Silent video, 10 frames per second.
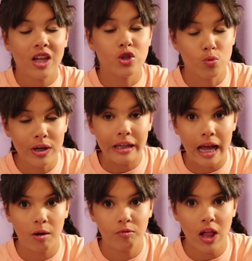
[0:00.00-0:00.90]
It's a really
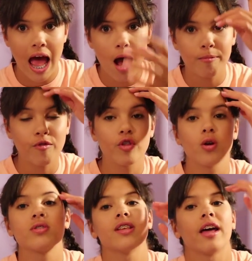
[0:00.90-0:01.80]
helpful app for
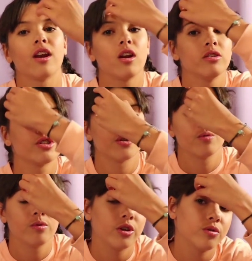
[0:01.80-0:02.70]
those that
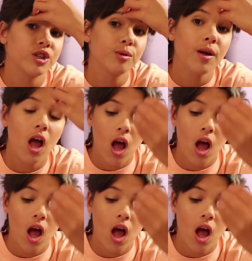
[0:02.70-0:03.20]
do YouTube.